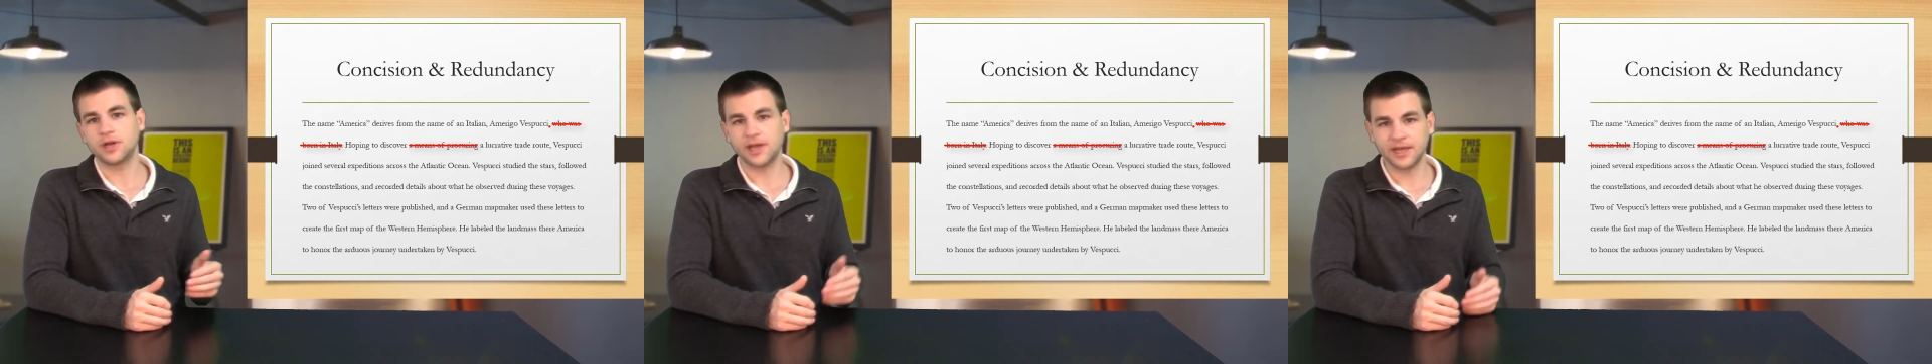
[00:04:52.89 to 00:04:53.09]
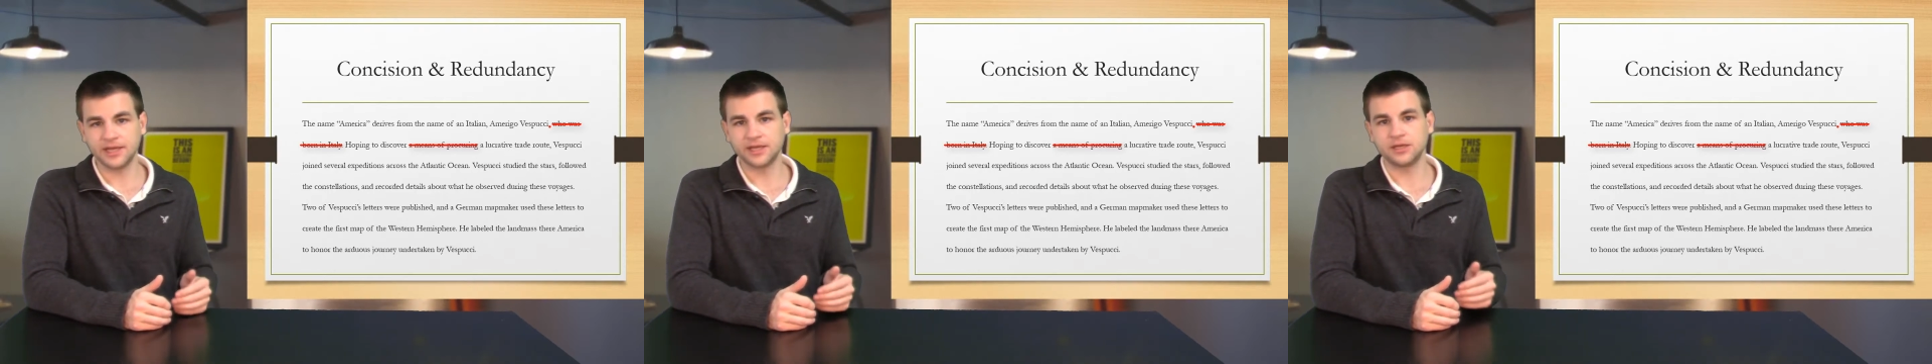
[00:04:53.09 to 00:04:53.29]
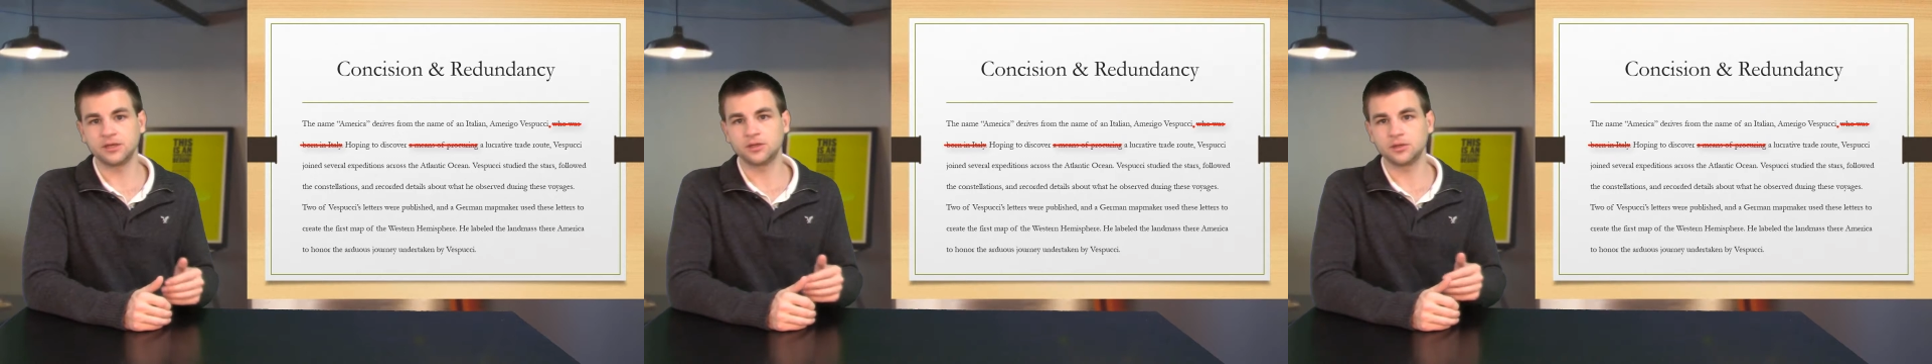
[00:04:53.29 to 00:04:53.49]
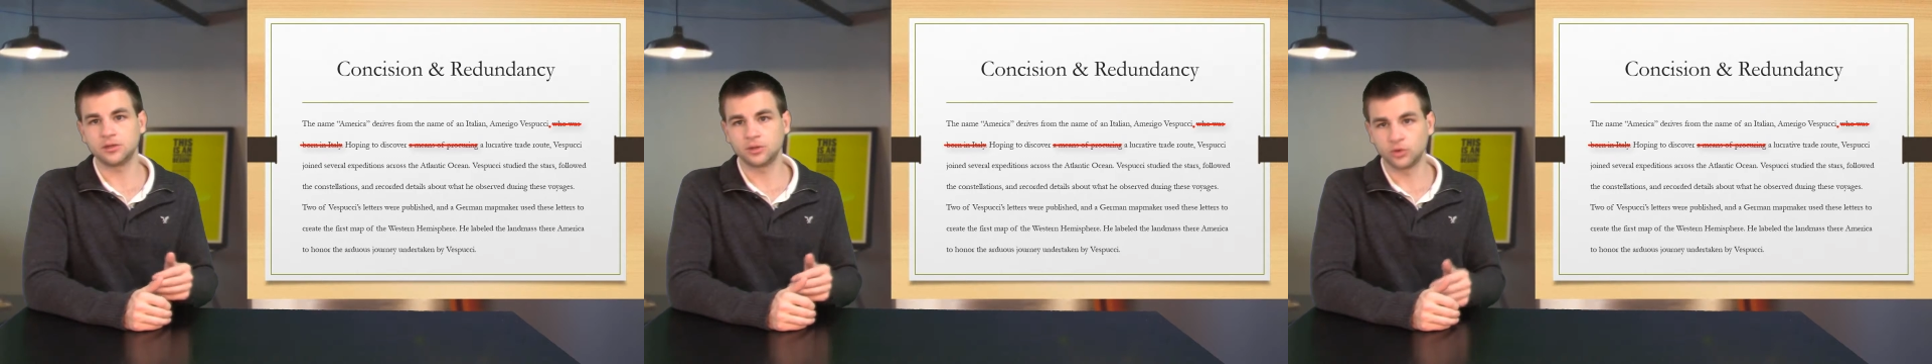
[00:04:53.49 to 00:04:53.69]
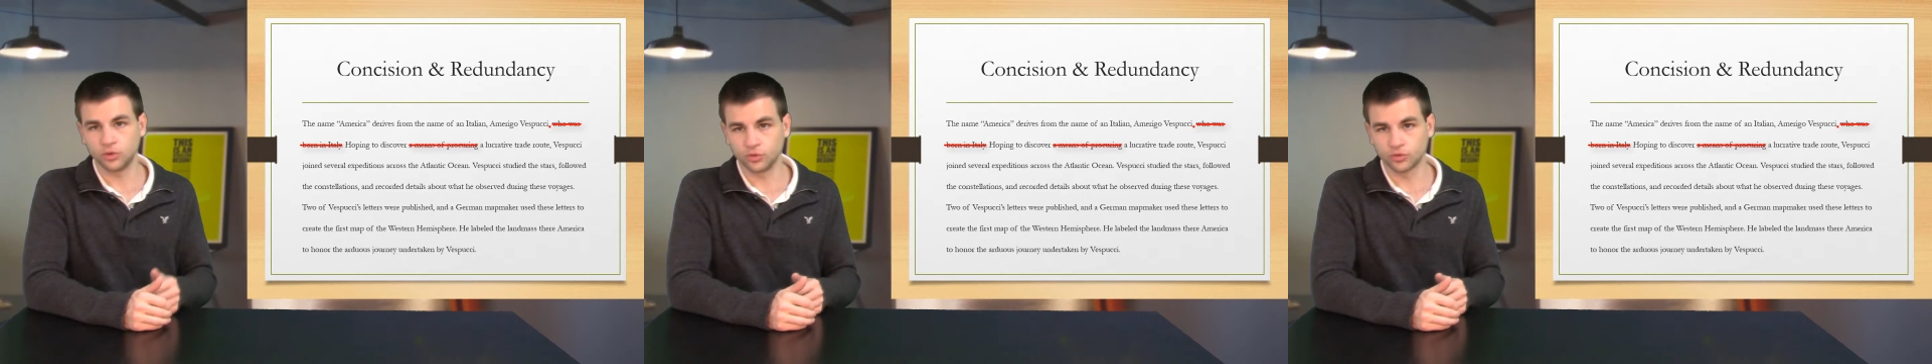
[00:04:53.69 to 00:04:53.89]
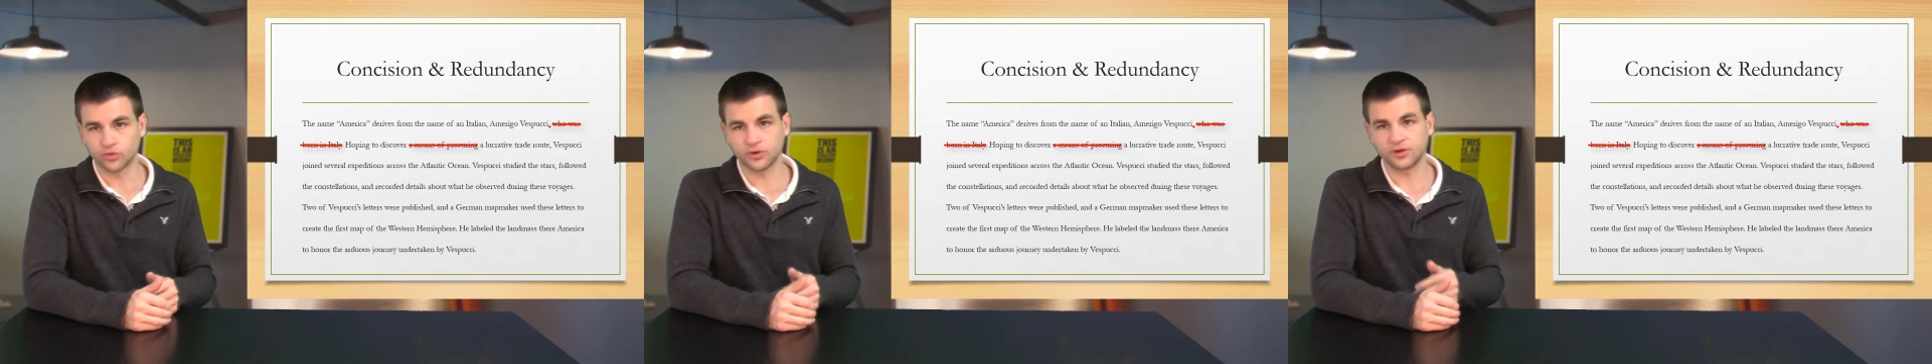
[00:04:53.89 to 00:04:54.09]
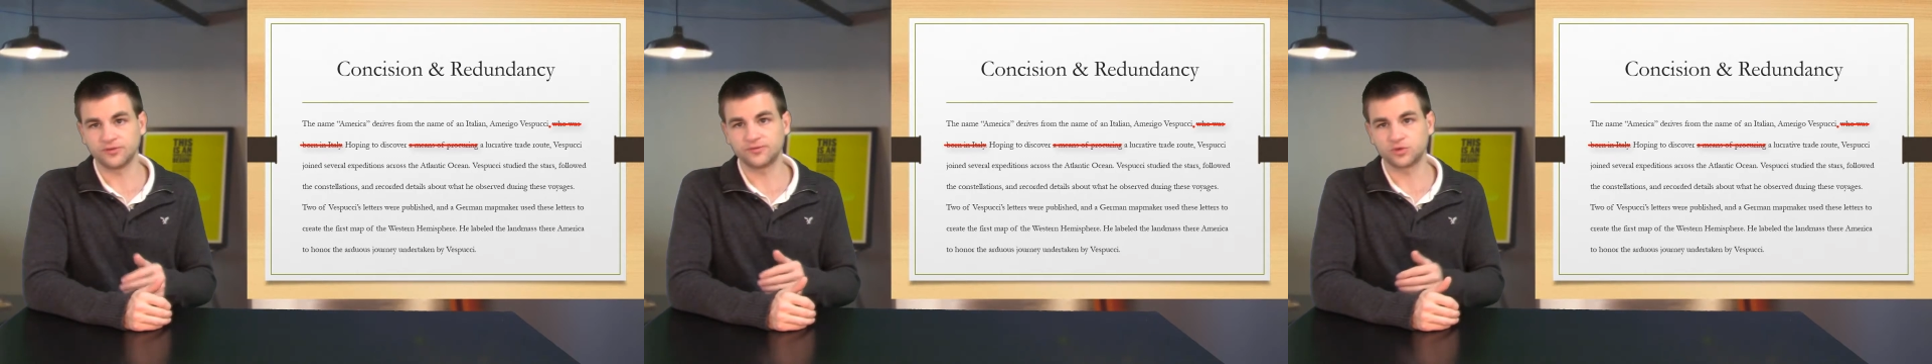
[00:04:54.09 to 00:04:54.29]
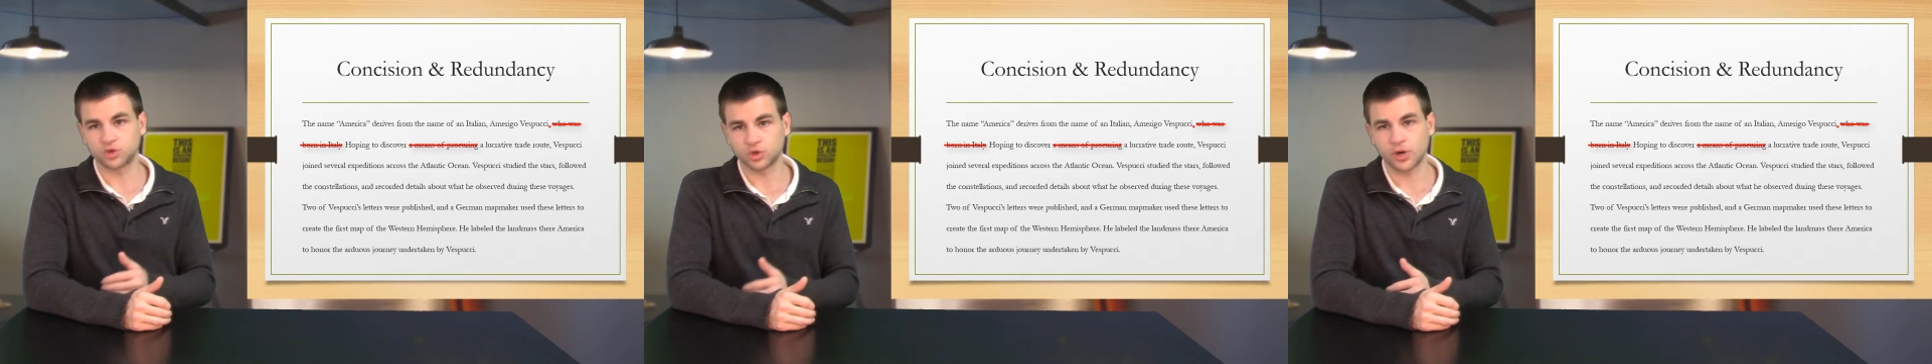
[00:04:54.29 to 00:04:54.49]
a
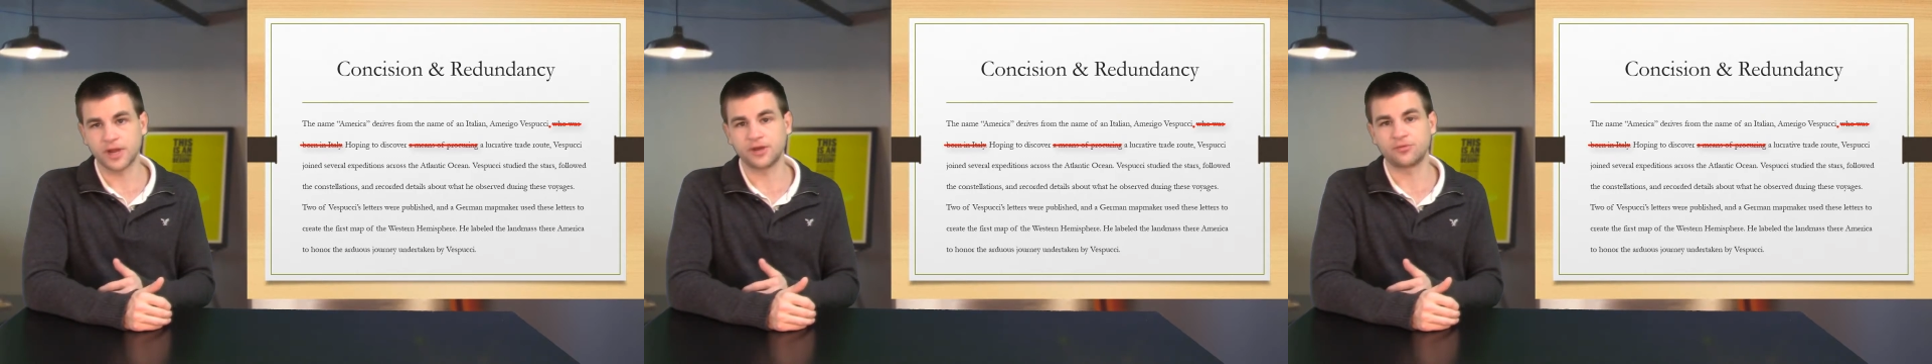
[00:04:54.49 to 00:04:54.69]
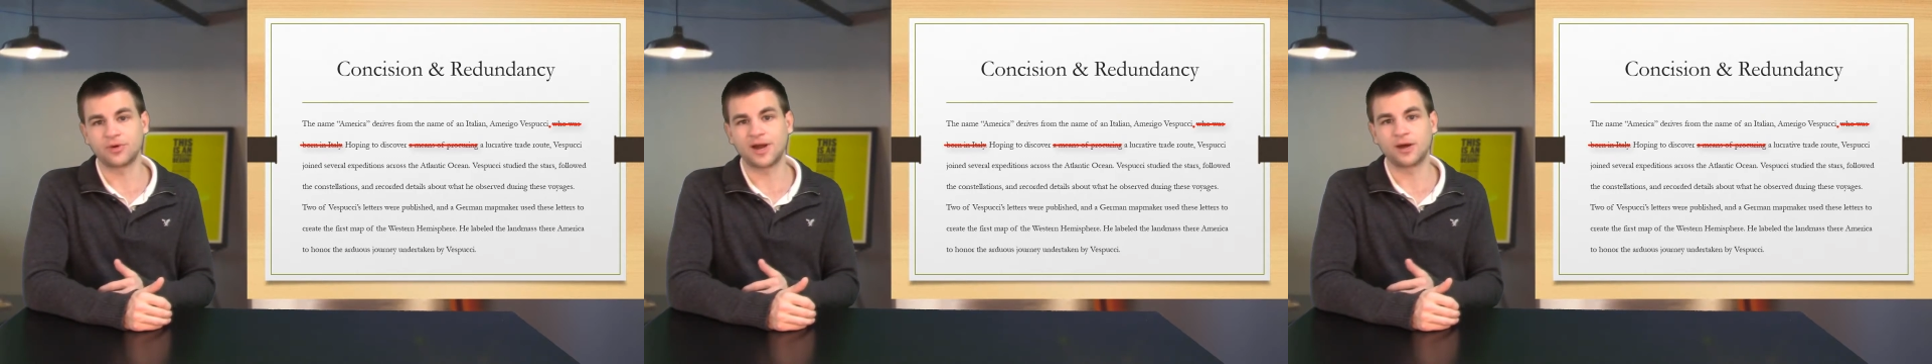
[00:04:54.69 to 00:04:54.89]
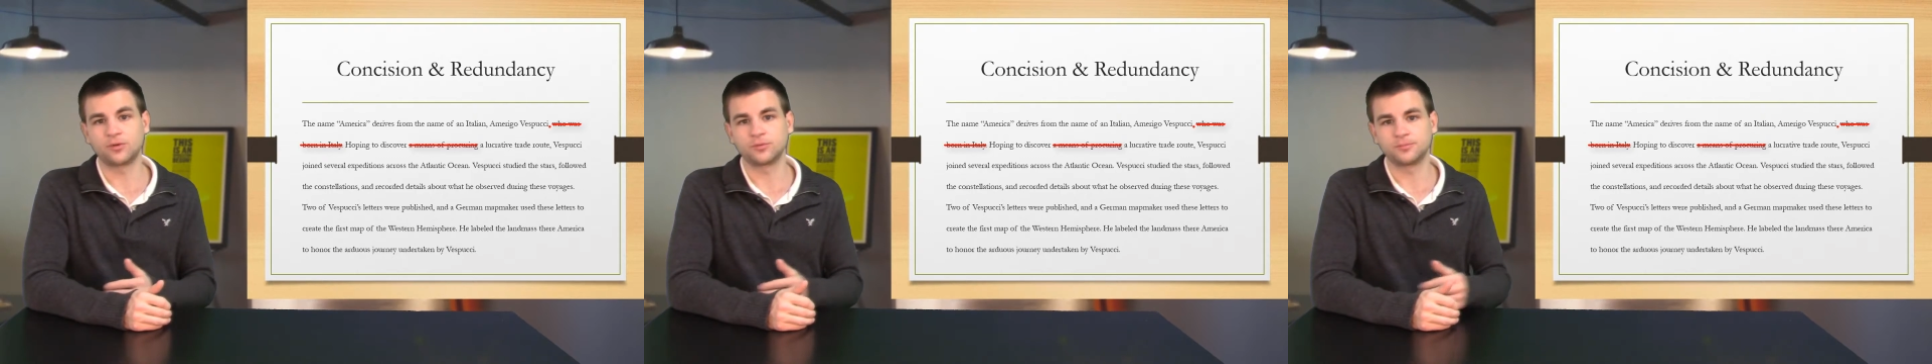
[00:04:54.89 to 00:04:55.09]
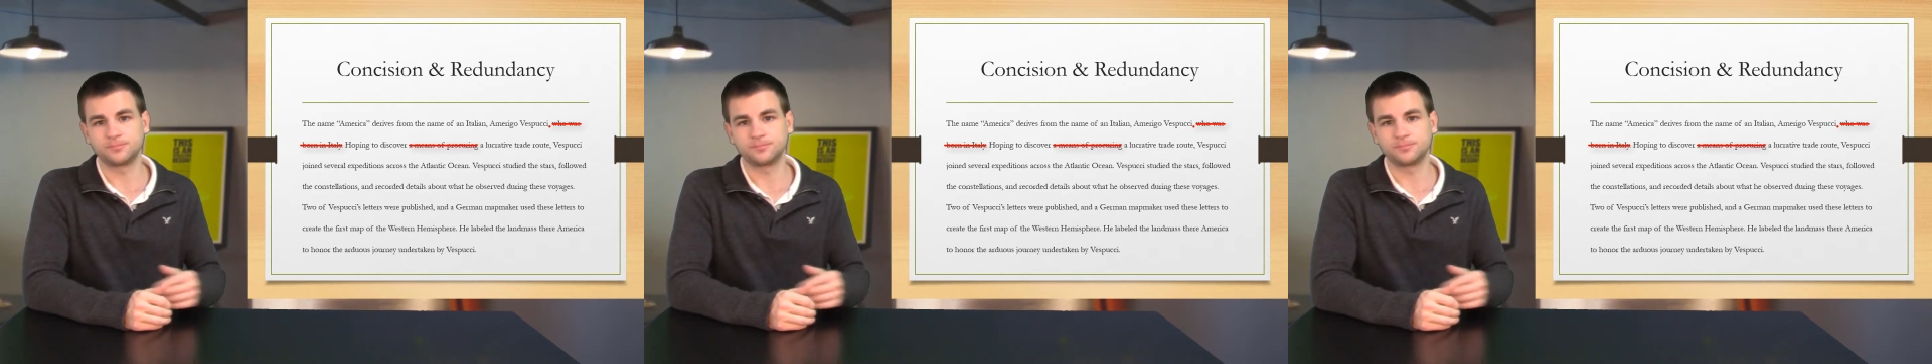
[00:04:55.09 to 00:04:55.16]
lucrative trade route.